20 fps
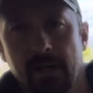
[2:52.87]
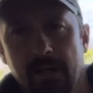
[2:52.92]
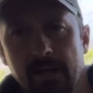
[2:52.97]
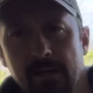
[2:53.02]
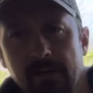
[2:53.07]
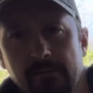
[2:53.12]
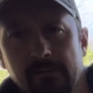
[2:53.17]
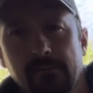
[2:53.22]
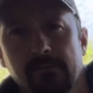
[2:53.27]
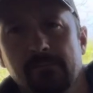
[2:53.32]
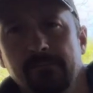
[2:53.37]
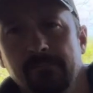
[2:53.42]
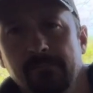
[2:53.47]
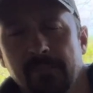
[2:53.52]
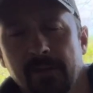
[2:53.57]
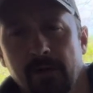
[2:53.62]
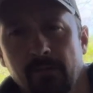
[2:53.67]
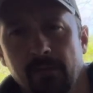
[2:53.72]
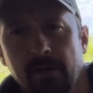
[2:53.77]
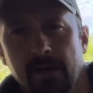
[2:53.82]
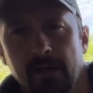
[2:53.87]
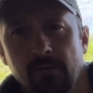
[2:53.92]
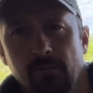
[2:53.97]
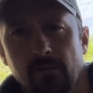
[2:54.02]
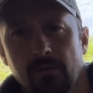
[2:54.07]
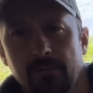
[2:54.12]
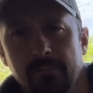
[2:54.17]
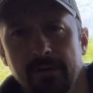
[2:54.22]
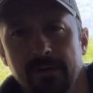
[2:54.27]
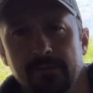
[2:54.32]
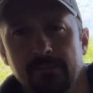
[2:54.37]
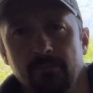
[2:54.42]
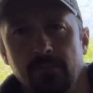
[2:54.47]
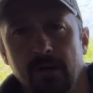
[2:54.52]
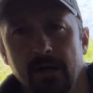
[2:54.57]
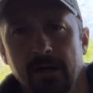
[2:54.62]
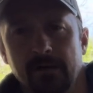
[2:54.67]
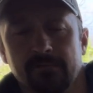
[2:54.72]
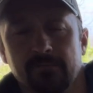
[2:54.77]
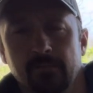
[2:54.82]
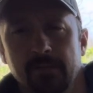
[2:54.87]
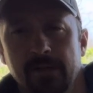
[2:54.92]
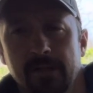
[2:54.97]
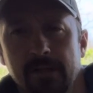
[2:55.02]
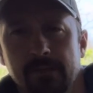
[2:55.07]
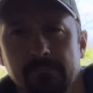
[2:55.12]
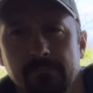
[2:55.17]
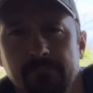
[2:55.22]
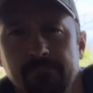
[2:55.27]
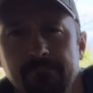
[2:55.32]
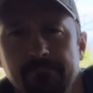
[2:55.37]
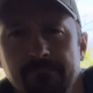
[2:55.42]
ahead and ordered a piece of brass and went ahead and